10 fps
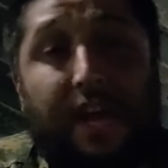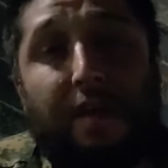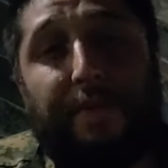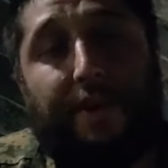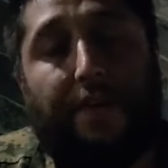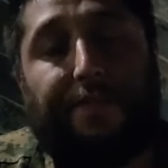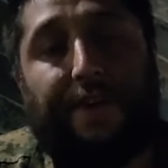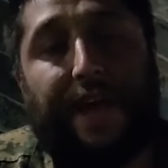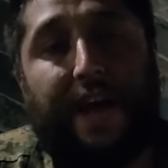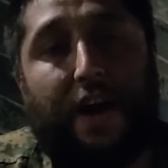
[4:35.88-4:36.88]
because he
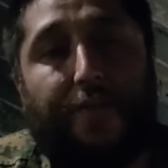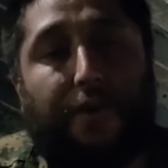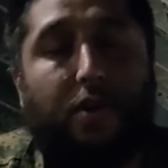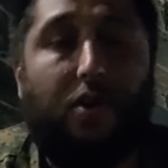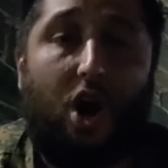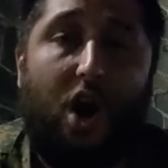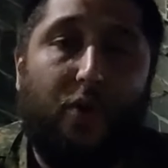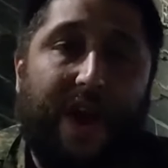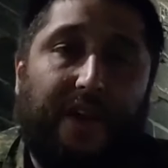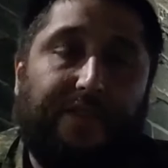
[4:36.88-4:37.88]
held all
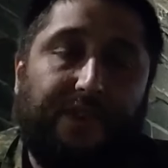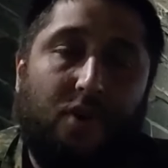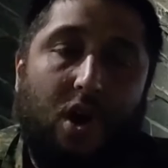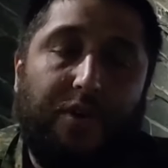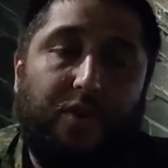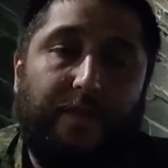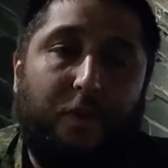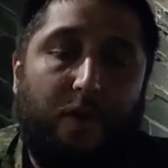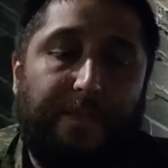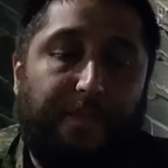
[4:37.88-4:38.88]
ranks in all
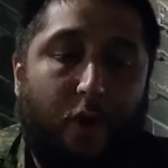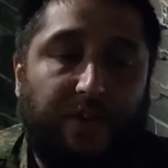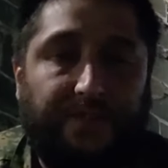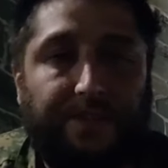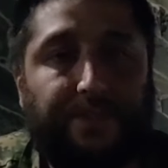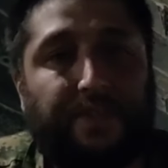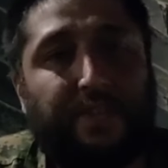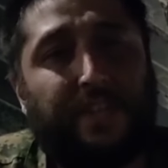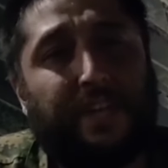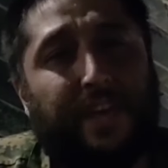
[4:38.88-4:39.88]
uniformed forces
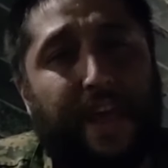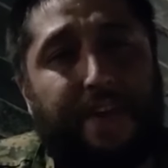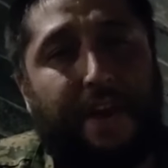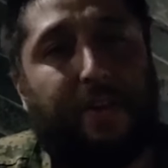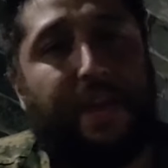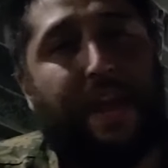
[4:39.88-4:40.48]
and nearly